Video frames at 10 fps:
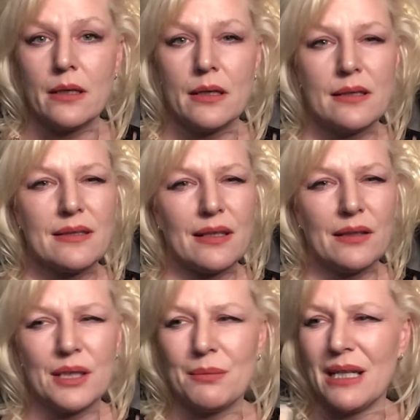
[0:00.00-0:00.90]
So
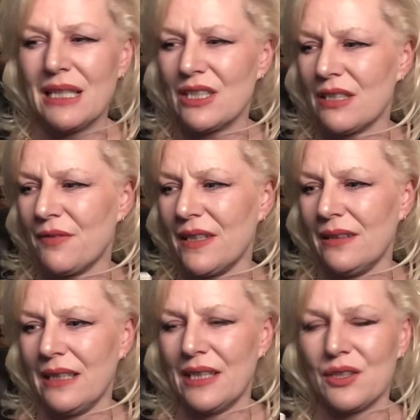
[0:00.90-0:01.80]
you might just feel
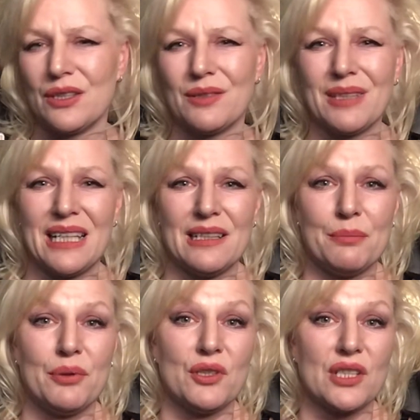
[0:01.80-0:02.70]
like you're getting the
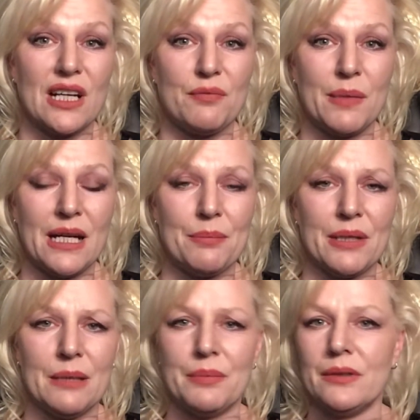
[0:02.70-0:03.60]
push off by
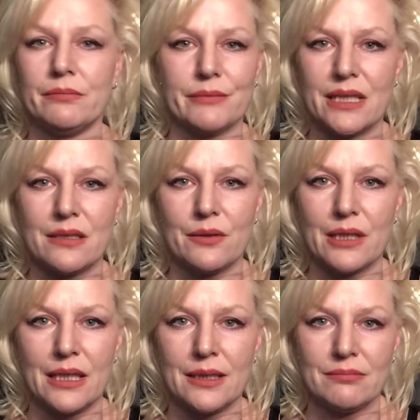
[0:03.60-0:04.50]
people. It's
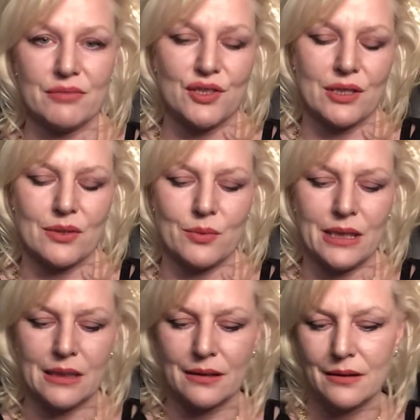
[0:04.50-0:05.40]
okay. It's just a
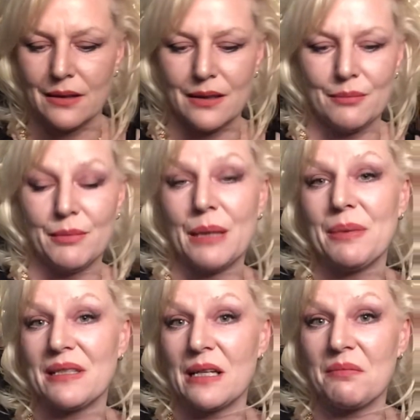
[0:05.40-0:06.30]
week. Might be
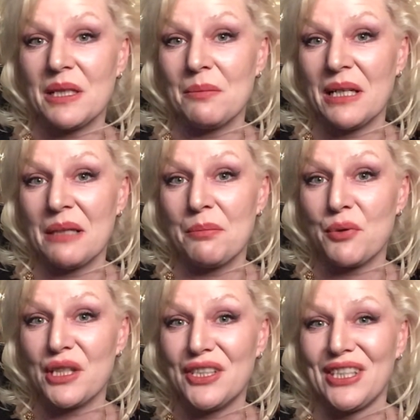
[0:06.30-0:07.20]
something that you might
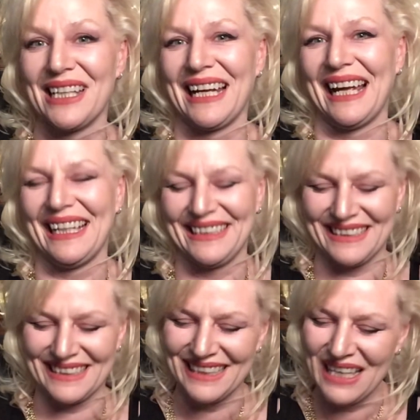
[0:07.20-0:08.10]
appreciate.